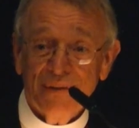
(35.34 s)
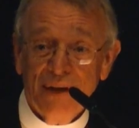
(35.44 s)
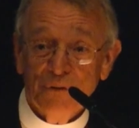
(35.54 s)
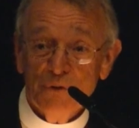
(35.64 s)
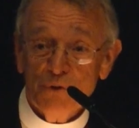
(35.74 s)
the
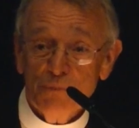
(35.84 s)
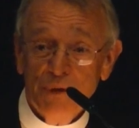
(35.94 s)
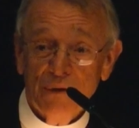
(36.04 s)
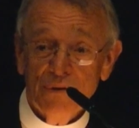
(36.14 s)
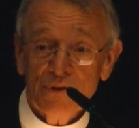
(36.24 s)
other two
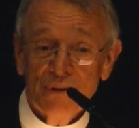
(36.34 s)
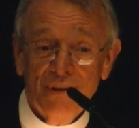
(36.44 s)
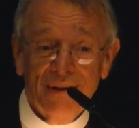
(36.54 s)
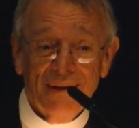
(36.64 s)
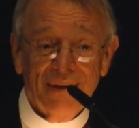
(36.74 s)
speakers,
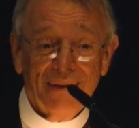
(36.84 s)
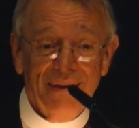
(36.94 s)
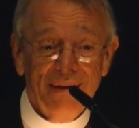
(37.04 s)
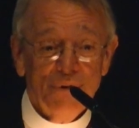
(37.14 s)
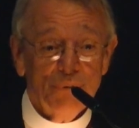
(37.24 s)

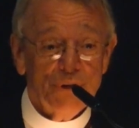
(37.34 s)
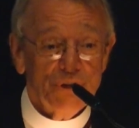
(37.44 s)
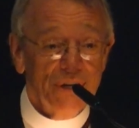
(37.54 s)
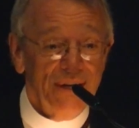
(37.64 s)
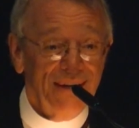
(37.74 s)
Ian
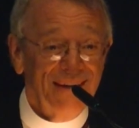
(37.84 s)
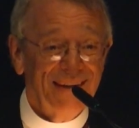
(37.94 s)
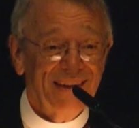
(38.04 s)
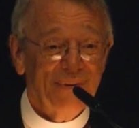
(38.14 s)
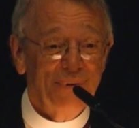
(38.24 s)
Ritchie,
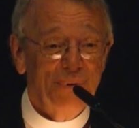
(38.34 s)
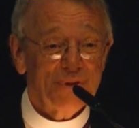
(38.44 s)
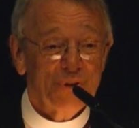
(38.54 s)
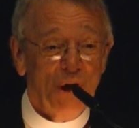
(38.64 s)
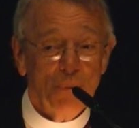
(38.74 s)
who
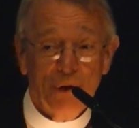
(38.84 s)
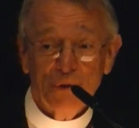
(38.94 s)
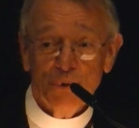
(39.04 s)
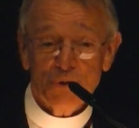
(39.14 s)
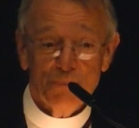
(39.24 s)
is not well
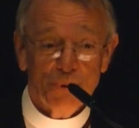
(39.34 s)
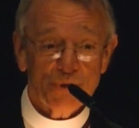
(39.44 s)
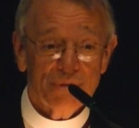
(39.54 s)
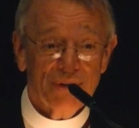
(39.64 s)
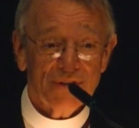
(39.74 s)
known to
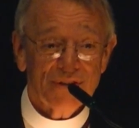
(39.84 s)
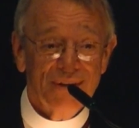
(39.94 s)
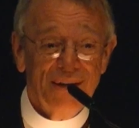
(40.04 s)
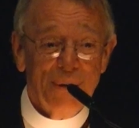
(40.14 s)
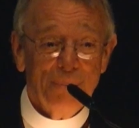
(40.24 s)
most of us,
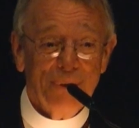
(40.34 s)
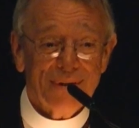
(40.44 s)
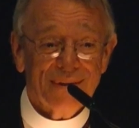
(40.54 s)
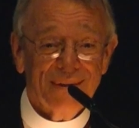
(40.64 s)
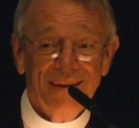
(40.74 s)

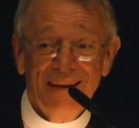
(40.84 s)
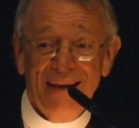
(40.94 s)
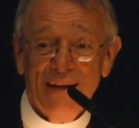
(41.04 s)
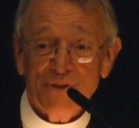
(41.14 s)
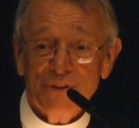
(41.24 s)
but
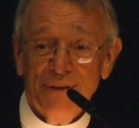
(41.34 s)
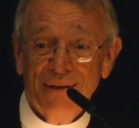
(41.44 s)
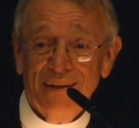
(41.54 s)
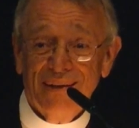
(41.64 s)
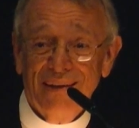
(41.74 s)
has
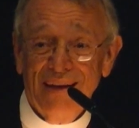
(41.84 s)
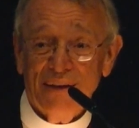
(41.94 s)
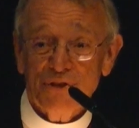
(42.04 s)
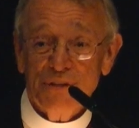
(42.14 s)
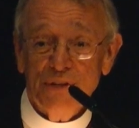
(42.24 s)
had
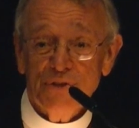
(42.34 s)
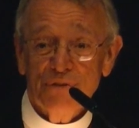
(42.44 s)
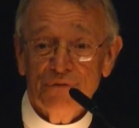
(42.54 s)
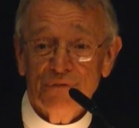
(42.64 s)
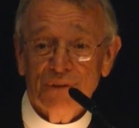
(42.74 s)

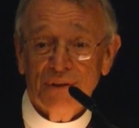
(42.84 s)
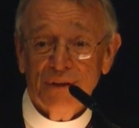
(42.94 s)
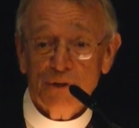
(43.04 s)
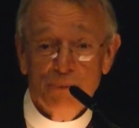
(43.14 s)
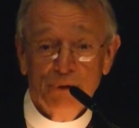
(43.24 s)
extensive
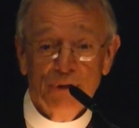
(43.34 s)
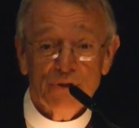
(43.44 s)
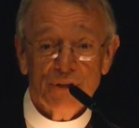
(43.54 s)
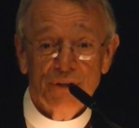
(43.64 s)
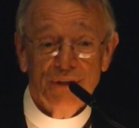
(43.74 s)

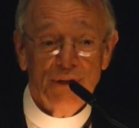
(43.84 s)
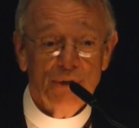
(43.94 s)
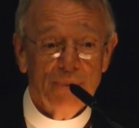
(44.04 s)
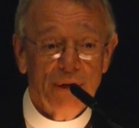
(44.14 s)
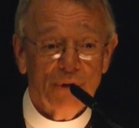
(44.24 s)
experience in
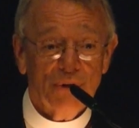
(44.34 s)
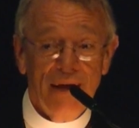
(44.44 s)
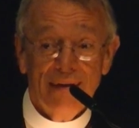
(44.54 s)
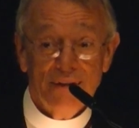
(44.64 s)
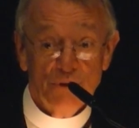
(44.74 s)
ecumenical
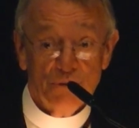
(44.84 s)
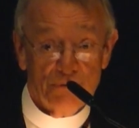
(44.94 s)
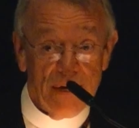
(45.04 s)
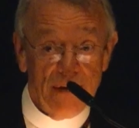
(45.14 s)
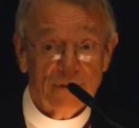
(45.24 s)
and
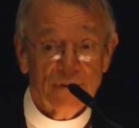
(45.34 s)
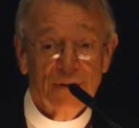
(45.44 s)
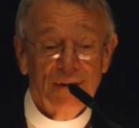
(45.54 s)
interfaith